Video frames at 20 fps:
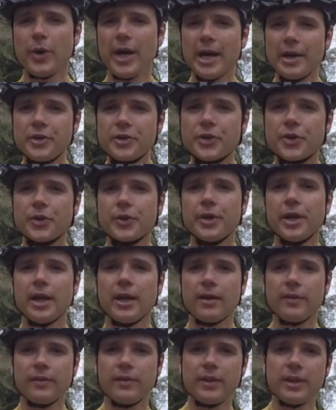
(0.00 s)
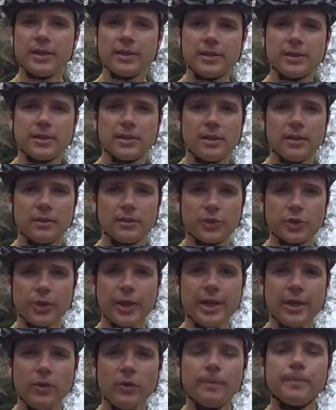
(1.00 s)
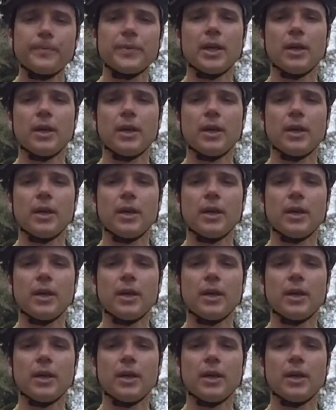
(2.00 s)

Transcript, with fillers: enter this trail.